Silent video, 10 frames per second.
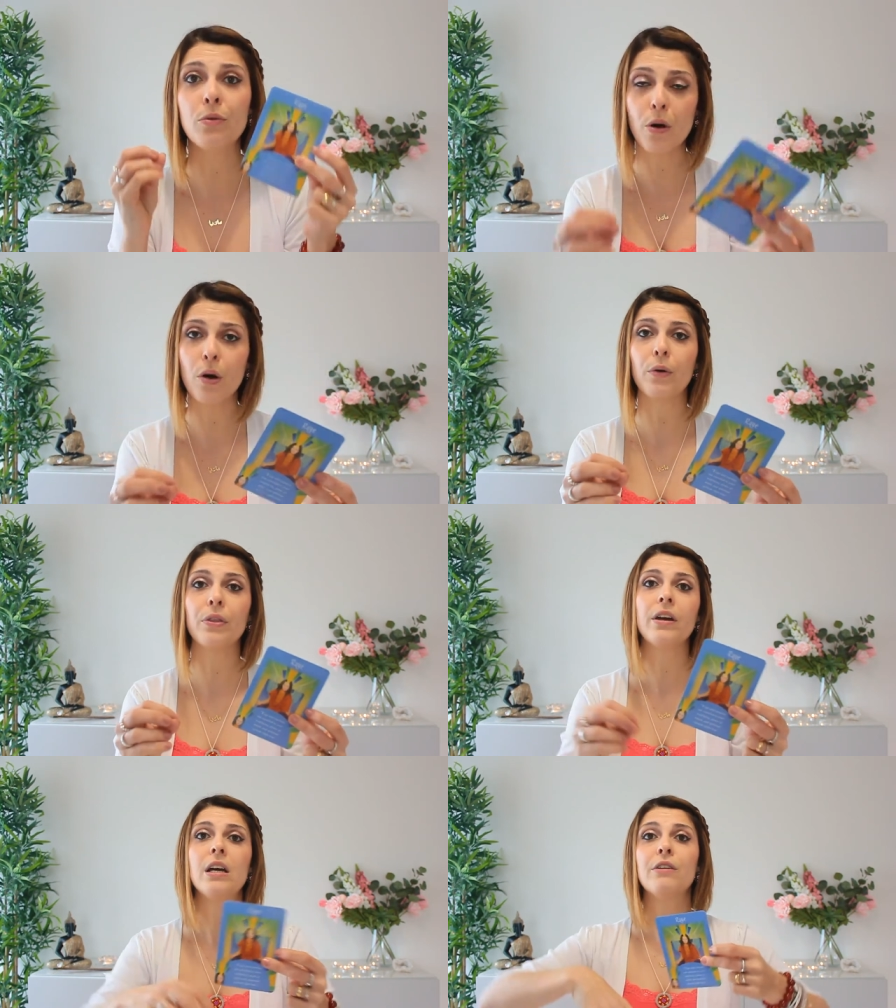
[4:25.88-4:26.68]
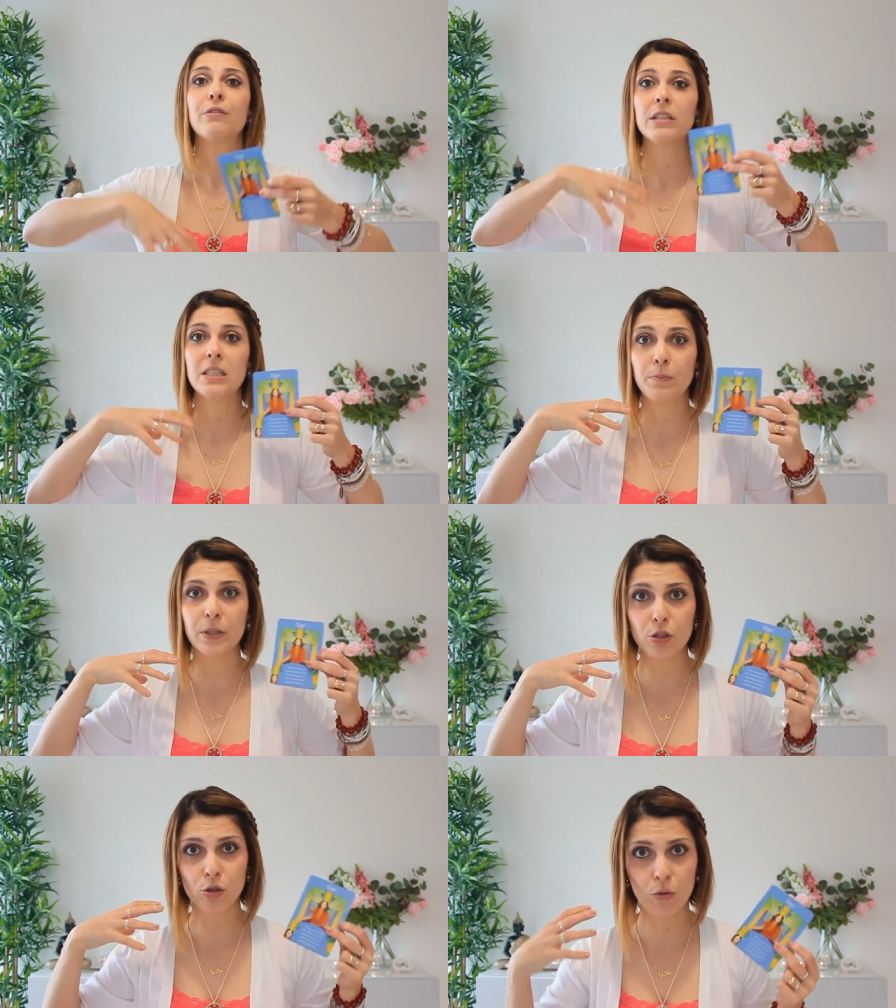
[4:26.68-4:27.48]
growth, for
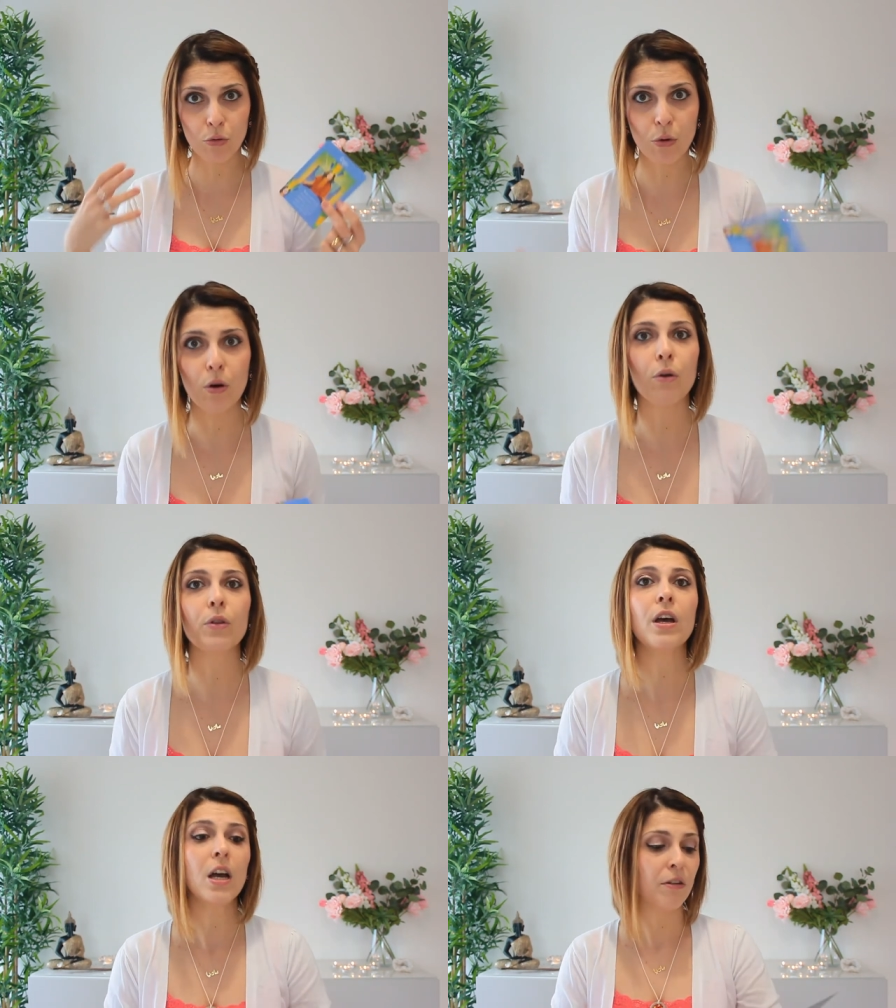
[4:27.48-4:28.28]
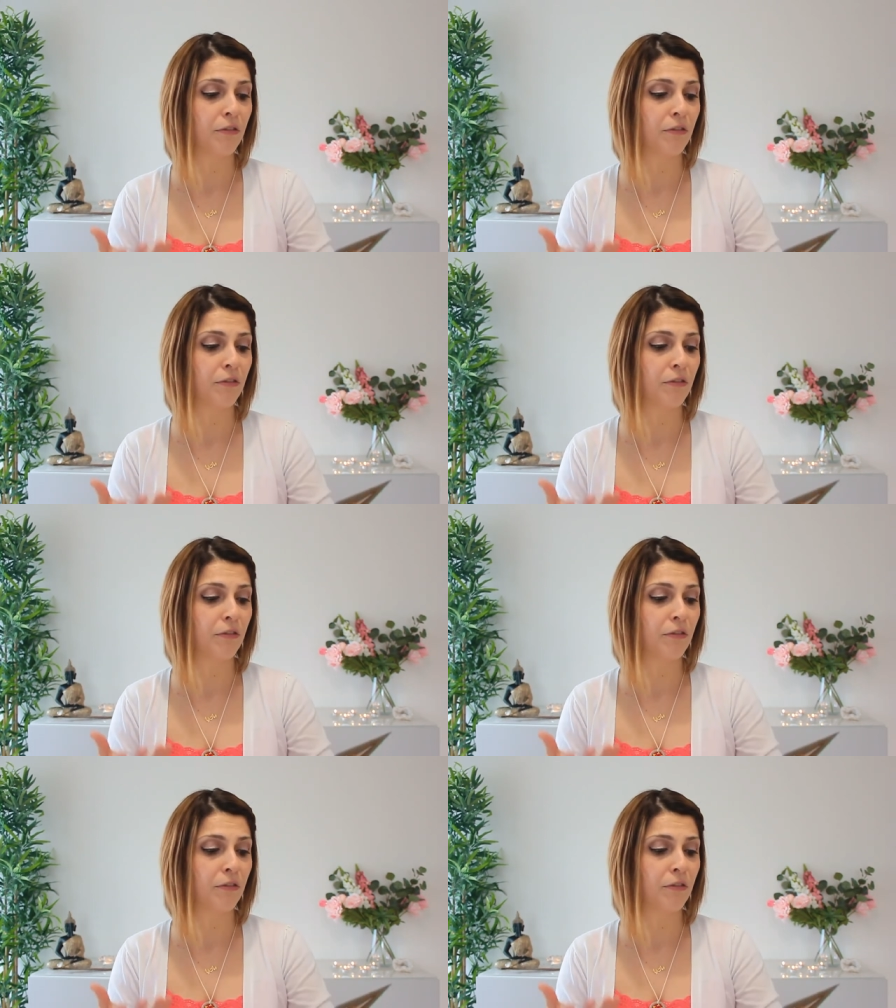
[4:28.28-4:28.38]
spiritual growth,